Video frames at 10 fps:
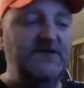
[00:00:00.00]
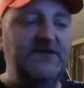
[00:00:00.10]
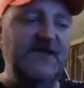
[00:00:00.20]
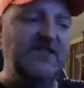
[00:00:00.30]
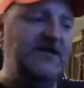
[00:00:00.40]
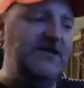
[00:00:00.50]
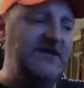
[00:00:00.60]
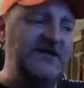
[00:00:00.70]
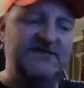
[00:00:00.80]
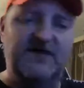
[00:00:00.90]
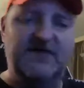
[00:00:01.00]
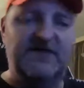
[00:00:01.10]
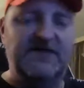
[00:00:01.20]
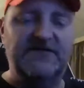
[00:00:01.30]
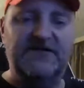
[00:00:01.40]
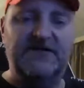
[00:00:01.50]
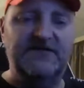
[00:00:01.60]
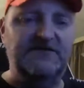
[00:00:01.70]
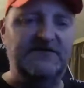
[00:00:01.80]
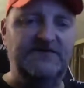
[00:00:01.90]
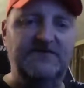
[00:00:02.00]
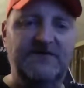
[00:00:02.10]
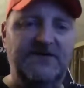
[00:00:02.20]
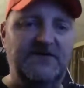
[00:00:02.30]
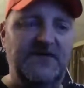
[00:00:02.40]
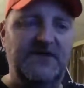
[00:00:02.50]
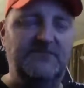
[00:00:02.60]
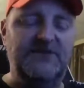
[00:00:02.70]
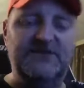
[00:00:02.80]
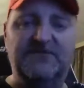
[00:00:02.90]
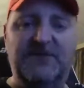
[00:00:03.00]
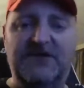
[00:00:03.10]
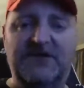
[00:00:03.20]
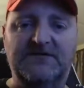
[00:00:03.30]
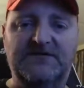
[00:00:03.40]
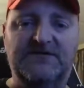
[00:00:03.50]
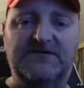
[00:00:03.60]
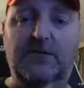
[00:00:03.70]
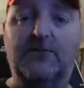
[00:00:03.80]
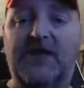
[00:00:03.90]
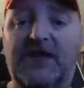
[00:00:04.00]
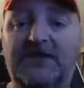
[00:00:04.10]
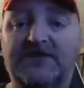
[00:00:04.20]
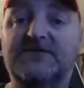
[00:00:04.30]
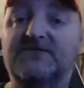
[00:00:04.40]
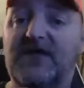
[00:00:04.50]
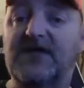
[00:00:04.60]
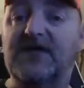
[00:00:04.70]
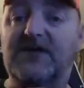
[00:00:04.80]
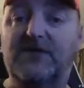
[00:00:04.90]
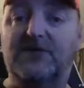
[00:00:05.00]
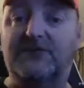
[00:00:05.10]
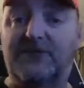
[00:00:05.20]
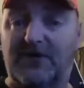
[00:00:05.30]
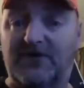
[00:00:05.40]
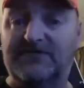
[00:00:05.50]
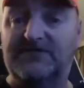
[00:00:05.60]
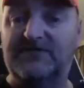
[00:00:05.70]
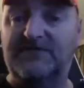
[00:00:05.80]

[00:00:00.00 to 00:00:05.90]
you got a lot of idiots that are on there that just, they get bitching because the simple fact is if they get killed first,